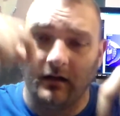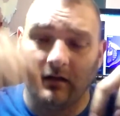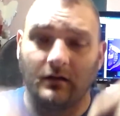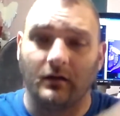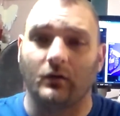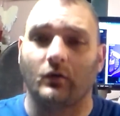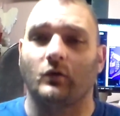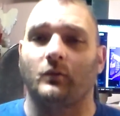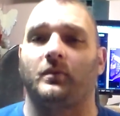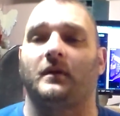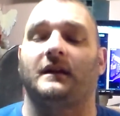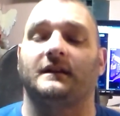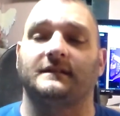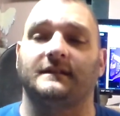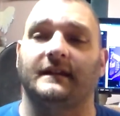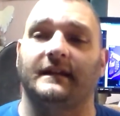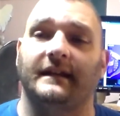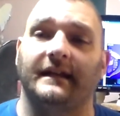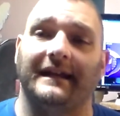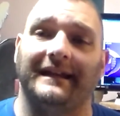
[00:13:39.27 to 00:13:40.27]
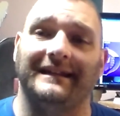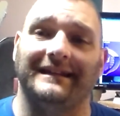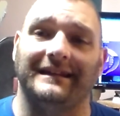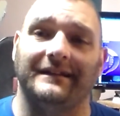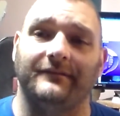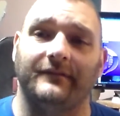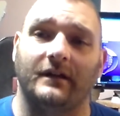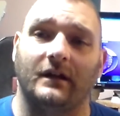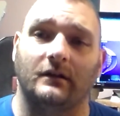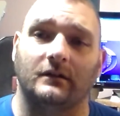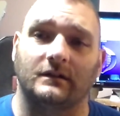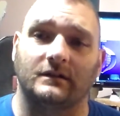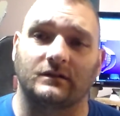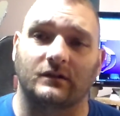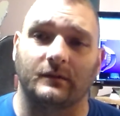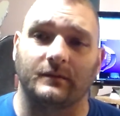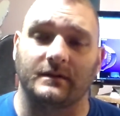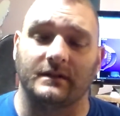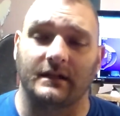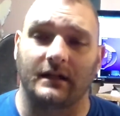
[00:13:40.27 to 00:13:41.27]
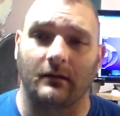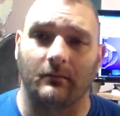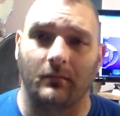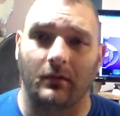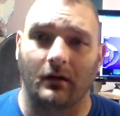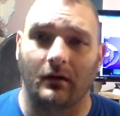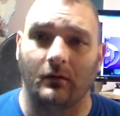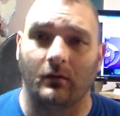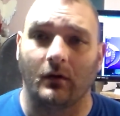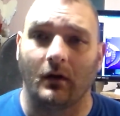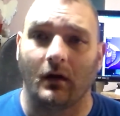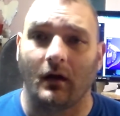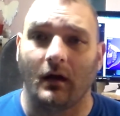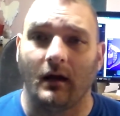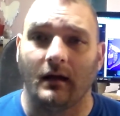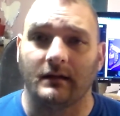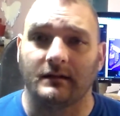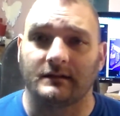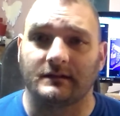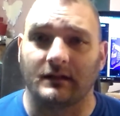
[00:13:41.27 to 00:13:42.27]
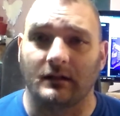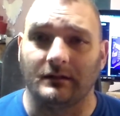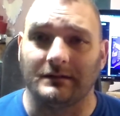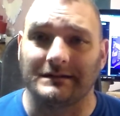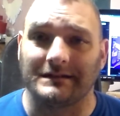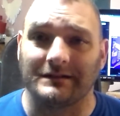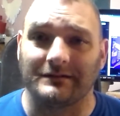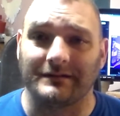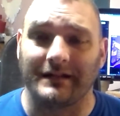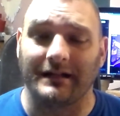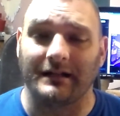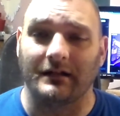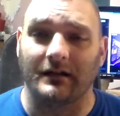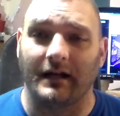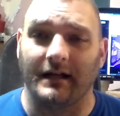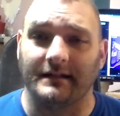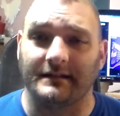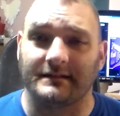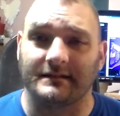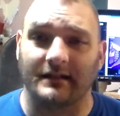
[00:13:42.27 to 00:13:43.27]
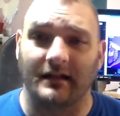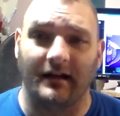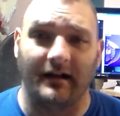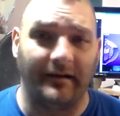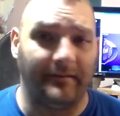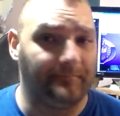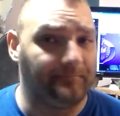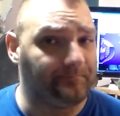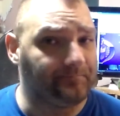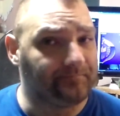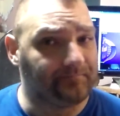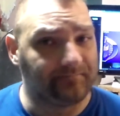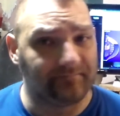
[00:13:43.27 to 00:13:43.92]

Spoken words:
Google Plus thing in the video description down below. So until then, guys, I'm